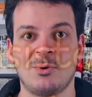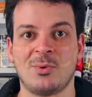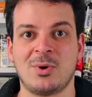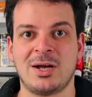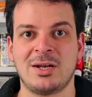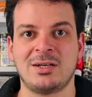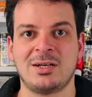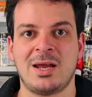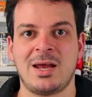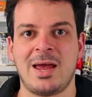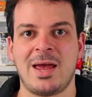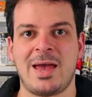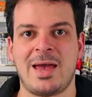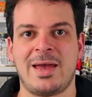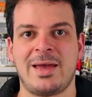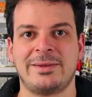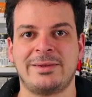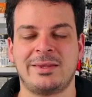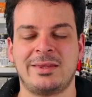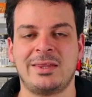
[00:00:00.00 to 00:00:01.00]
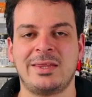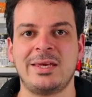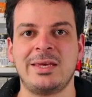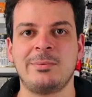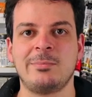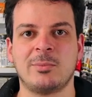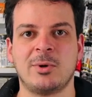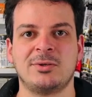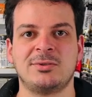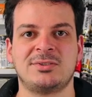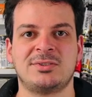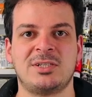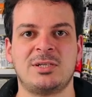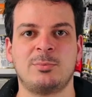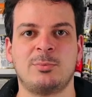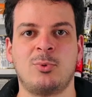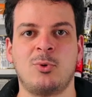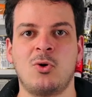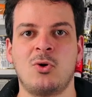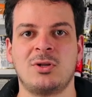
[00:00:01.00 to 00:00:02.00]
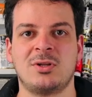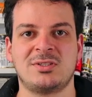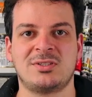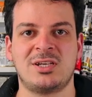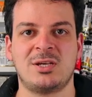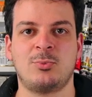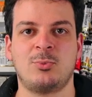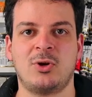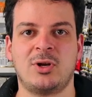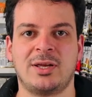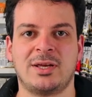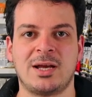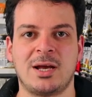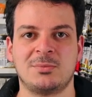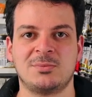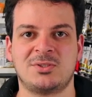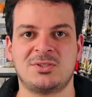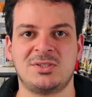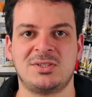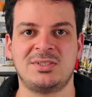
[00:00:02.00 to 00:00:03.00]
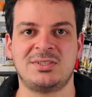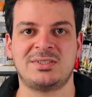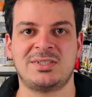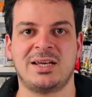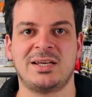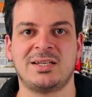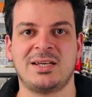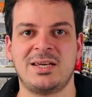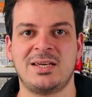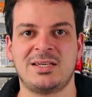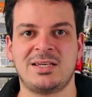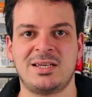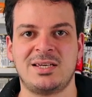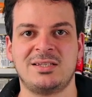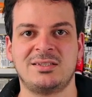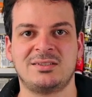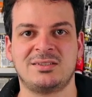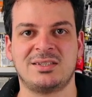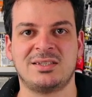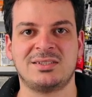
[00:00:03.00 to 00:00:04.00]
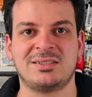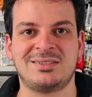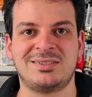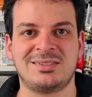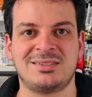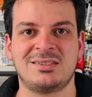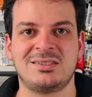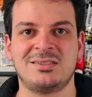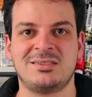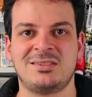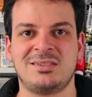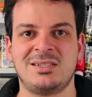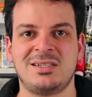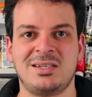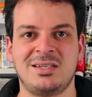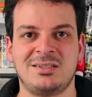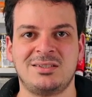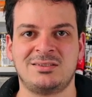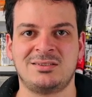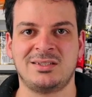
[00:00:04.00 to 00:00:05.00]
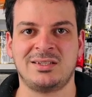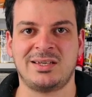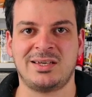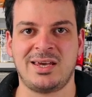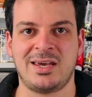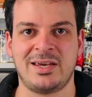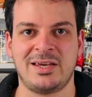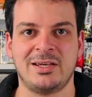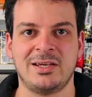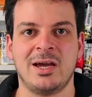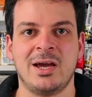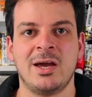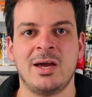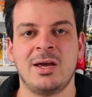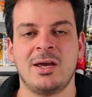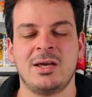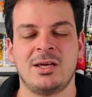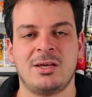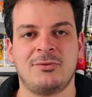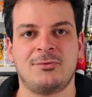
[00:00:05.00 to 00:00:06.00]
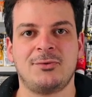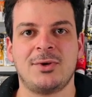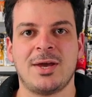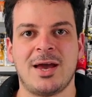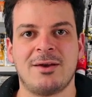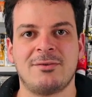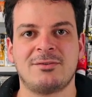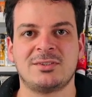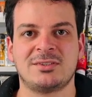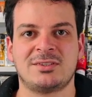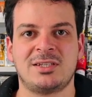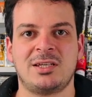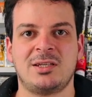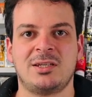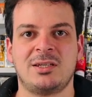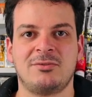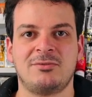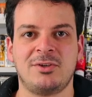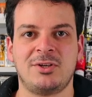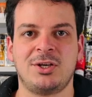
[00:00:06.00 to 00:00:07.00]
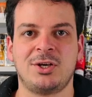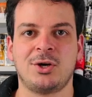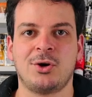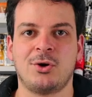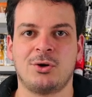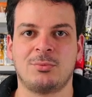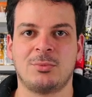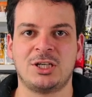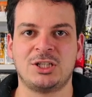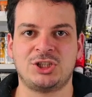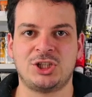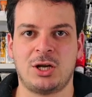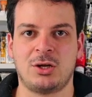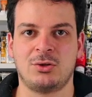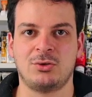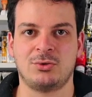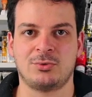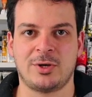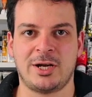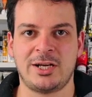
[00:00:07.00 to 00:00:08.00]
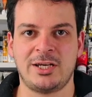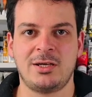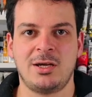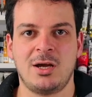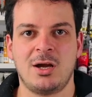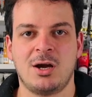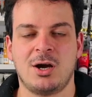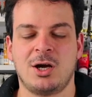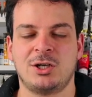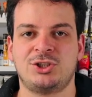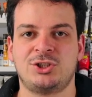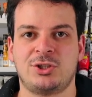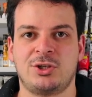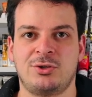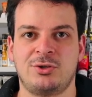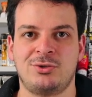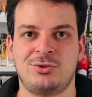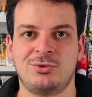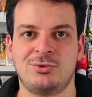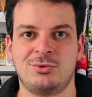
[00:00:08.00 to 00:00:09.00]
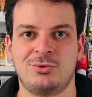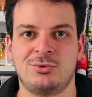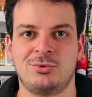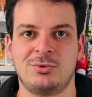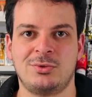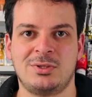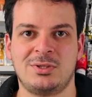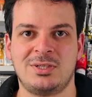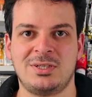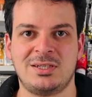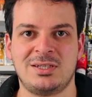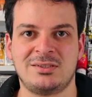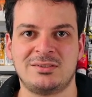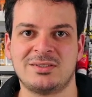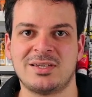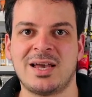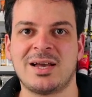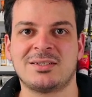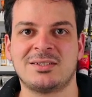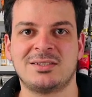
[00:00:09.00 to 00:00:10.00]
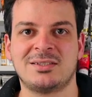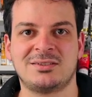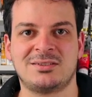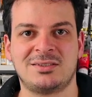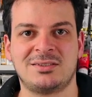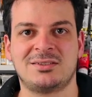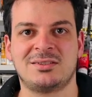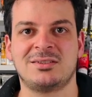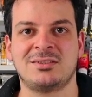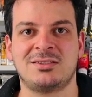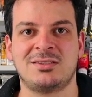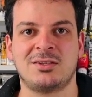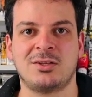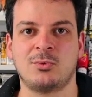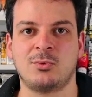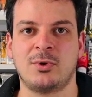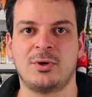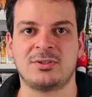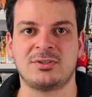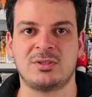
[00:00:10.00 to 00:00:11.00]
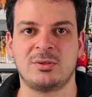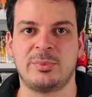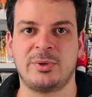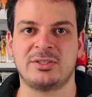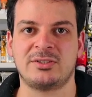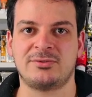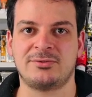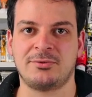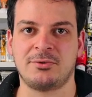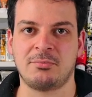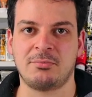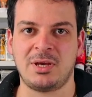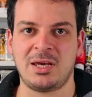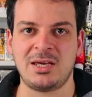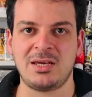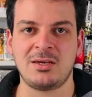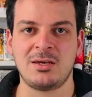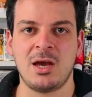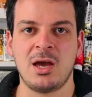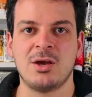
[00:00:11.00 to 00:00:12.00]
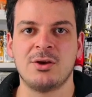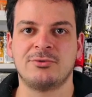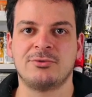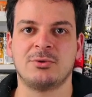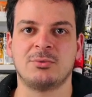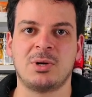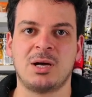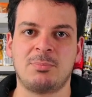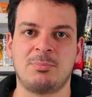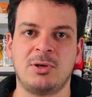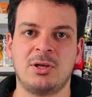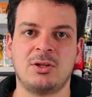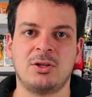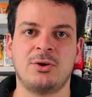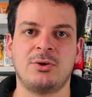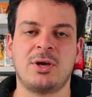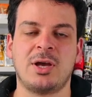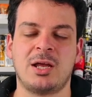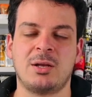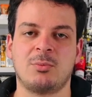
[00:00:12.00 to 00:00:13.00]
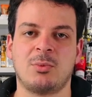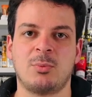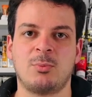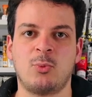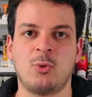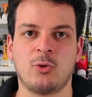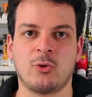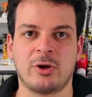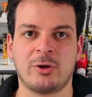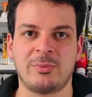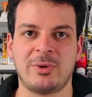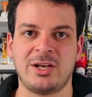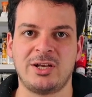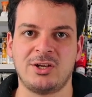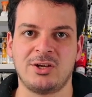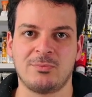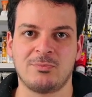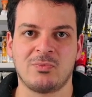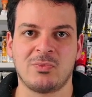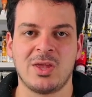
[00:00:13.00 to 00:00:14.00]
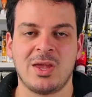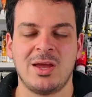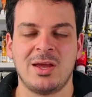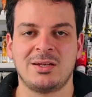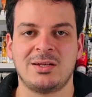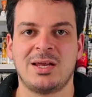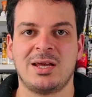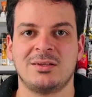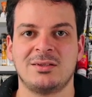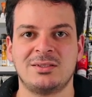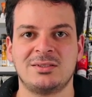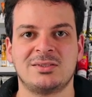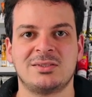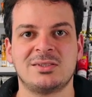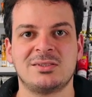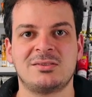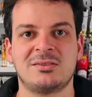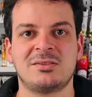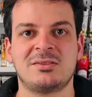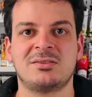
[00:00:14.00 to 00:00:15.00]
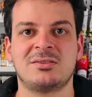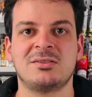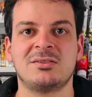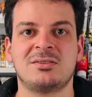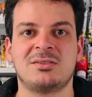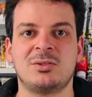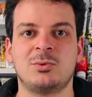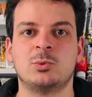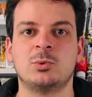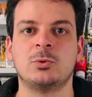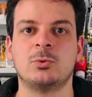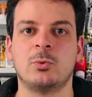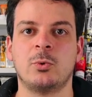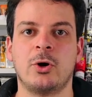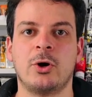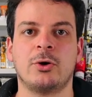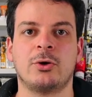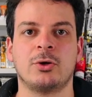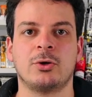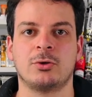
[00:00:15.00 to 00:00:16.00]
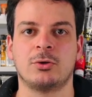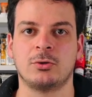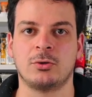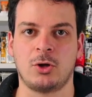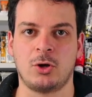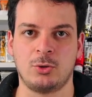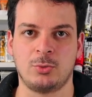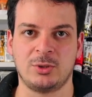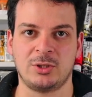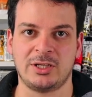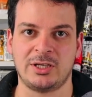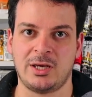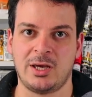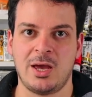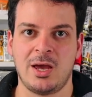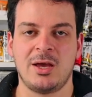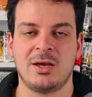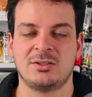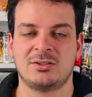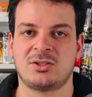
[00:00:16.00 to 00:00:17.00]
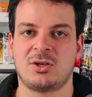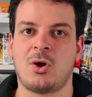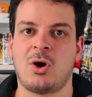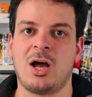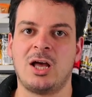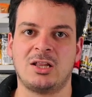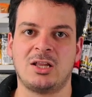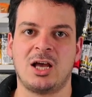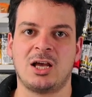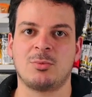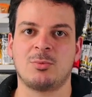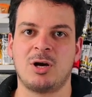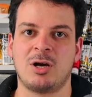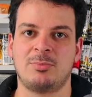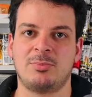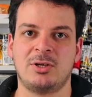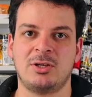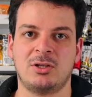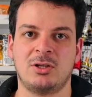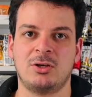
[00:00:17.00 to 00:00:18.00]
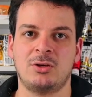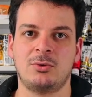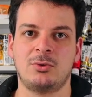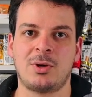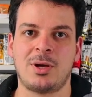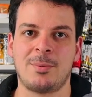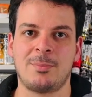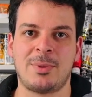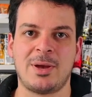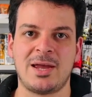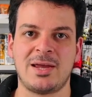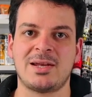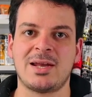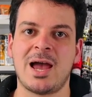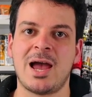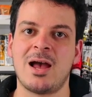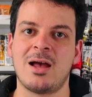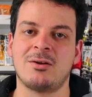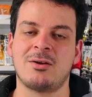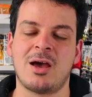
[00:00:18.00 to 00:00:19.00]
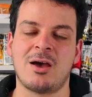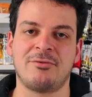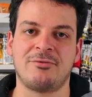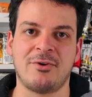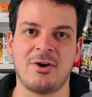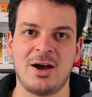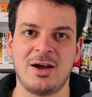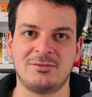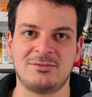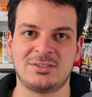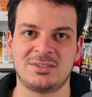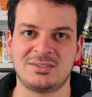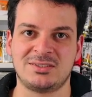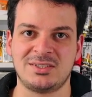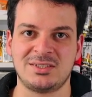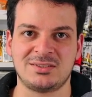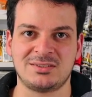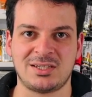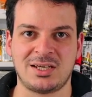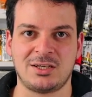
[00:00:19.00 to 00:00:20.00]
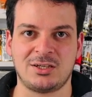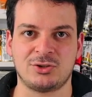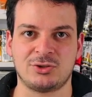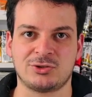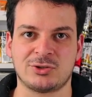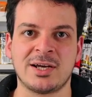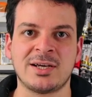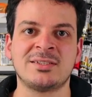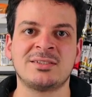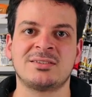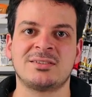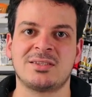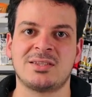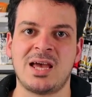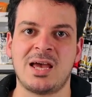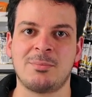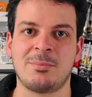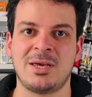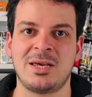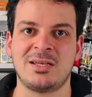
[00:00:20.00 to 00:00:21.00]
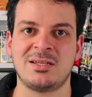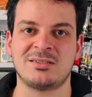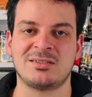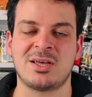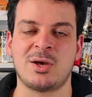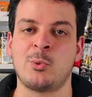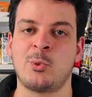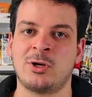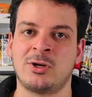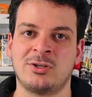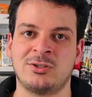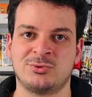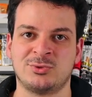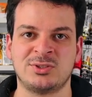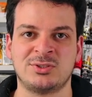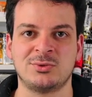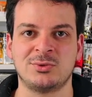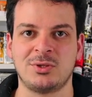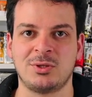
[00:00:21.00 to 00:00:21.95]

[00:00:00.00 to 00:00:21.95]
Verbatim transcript: one and the most important tip when it comes to this technique is consistency is key. If you haven't seen the video on my channel already, I show you the exact consistency that works the best for me, for my pillow and my pouring medium. Now this consistency will work globally. So I like my pillow paint at a five to six second trace. That means that when I drizzle